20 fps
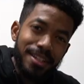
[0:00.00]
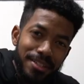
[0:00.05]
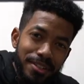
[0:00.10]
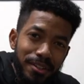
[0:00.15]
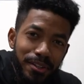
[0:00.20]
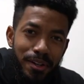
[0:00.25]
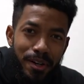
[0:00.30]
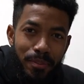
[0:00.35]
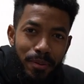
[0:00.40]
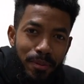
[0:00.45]
That's
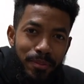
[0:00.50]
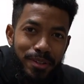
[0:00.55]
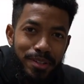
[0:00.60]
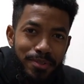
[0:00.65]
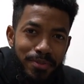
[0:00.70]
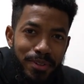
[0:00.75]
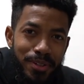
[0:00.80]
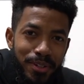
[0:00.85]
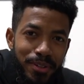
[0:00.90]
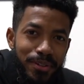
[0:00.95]
gonna wrap up
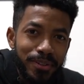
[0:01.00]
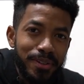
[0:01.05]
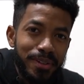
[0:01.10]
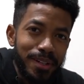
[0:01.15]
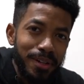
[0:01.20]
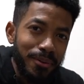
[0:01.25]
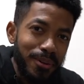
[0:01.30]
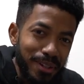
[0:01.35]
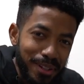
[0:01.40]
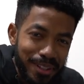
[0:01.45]
this video.
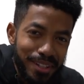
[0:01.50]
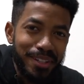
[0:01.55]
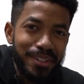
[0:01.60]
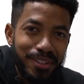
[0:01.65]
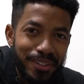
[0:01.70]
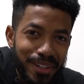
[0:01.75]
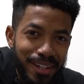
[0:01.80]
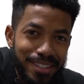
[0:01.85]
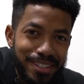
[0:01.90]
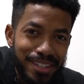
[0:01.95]
I want to thank
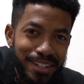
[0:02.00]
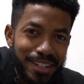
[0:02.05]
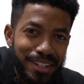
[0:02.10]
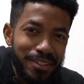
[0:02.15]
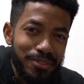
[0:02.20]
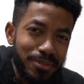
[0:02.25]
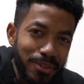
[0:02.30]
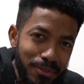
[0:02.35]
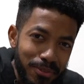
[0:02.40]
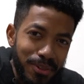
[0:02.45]
you guys
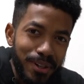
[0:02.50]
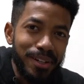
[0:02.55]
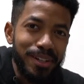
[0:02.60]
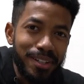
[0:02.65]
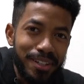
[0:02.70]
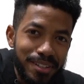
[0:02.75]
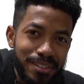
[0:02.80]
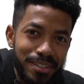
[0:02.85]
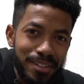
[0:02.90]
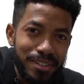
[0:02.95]
again for
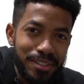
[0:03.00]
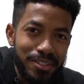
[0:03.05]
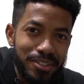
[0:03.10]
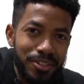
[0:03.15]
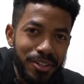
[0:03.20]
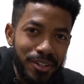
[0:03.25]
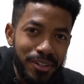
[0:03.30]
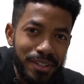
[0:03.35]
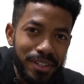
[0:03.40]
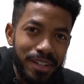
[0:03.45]
following us on this
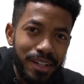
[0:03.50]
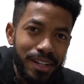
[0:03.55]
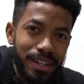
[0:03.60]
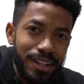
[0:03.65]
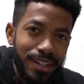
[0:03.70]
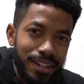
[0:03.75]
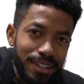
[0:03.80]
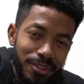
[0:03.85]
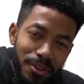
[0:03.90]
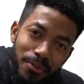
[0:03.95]
journey.
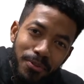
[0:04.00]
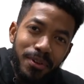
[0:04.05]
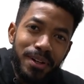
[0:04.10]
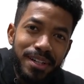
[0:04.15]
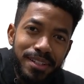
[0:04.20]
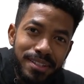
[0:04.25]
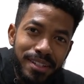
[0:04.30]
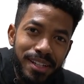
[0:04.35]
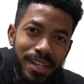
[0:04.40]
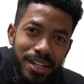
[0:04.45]
Don't
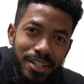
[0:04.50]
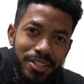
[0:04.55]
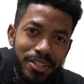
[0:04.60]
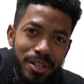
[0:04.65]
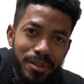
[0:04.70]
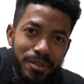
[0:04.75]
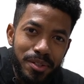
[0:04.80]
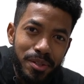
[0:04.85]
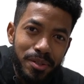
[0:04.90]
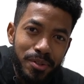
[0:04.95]
forget to like,
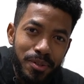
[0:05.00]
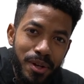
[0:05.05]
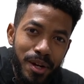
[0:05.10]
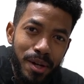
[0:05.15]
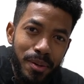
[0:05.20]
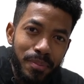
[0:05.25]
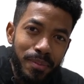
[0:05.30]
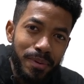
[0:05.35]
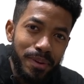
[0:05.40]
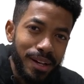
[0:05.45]
share, and
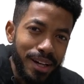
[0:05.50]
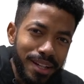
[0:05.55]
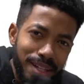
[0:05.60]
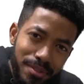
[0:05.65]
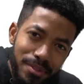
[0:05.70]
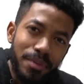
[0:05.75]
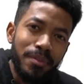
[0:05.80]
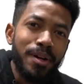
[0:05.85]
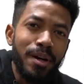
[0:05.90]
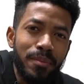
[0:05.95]
subscribe, and
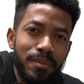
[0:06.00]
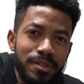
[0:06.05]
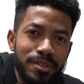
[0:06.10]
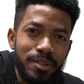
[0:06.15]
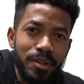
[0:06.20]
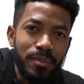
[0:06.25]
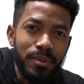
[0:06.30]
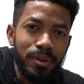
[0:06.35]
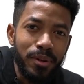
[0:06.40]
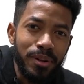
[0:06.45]
leave some comments
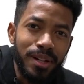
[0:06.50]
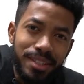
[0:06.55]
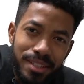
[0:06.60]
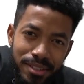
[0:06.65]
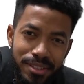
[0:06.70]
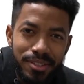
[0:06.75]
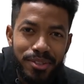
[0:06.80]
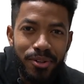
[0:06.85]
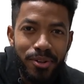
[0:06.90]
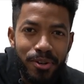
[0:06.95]
down below. Let
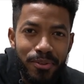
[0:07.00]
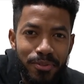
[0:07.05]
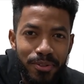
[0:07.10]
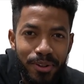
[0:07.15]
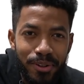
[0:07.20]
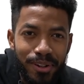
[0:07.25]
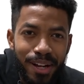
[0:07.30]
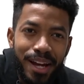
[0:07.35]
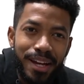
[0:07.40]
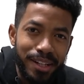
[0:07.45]
us know if
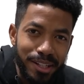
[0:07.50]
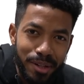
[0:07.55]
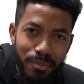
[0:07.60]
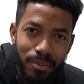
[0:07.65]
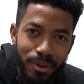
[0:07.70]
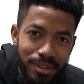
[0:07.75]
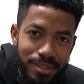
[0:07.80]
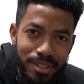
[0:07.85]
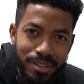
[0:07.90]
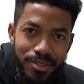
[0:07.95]
you're liking the
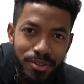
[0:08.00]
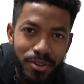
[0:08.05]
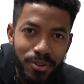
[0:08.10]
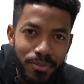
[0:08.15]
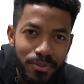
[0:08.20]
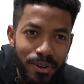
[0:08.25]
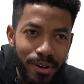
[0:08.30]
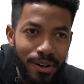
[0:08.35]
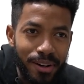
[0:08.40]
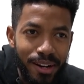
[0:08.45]
process so
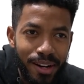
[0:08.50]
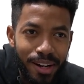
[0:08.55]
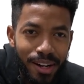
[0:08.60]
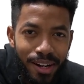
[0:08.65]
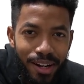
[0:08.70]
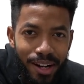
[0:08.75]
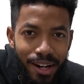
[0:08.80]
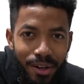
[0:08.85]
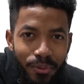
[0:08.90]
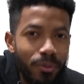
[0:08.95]
far
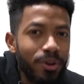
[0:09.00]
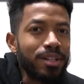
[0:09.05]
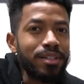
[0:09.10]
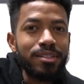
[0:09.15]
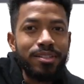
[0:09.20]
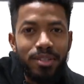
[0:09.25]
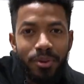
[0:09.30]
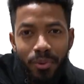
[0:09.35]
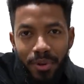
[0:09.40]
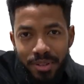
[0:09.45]
and what
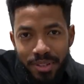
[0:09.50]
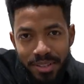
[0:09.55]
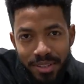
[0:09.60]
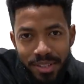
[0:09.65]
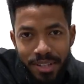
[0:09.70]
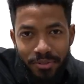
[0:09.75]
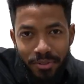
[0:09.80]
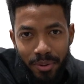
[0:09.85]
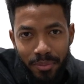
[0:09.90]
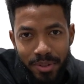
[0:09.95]
else you want to
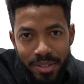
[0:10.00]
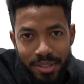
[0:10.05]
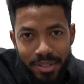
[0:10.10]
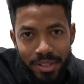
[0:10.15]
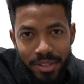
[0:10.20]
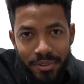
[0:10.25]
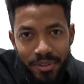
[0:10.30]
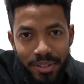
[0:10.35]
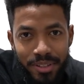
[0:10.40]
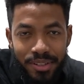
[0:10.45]
see from this
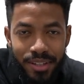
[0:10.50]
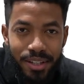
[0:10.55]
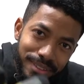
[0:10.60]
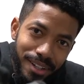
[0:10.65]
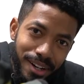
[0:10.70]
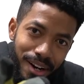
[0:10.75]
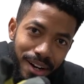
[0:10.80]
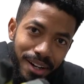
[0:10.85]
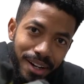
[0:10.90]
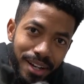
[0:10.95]
series.
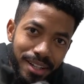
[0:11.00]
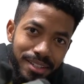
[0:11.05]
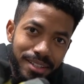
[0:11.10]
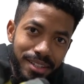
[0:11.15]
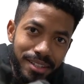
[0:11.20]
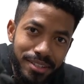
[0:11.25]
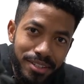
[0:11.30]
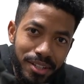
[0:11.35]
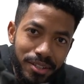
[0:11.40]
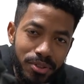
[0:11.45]
All right
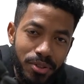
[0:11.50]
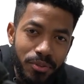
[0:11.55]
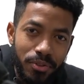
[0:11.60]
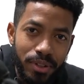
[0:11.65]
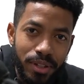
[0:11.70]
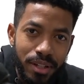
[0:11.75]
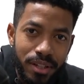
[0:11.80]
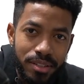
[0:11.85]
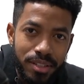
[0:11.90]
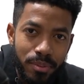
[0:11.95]
guys, stay tuned
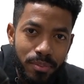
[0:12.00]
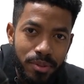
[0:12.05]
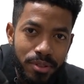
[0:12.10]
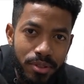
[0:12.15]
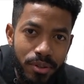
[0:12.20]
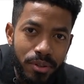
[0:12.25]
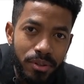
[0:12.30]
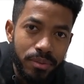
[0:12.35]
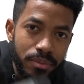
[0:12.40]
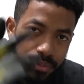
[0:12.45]
for the next
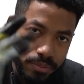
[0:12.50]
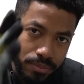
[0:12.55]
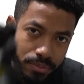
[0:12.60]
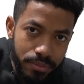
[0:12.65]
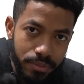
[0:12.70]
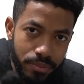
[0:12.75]
episode.